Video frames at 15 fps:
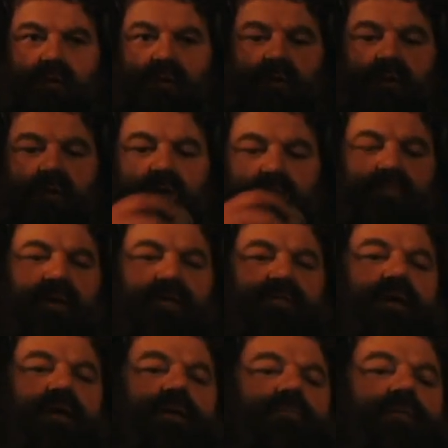And with Hagrid
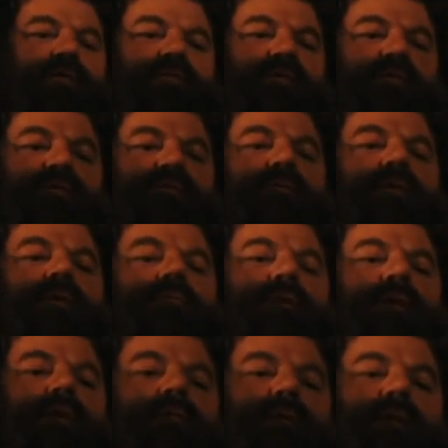saying, secret
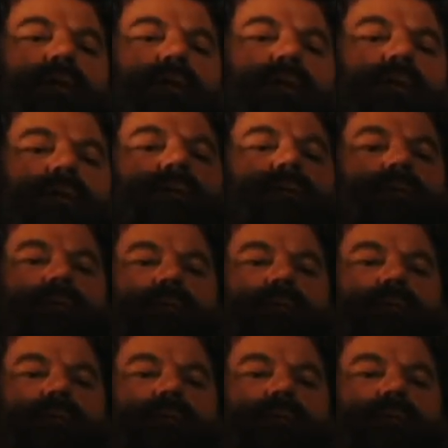Hogwarts business, the whole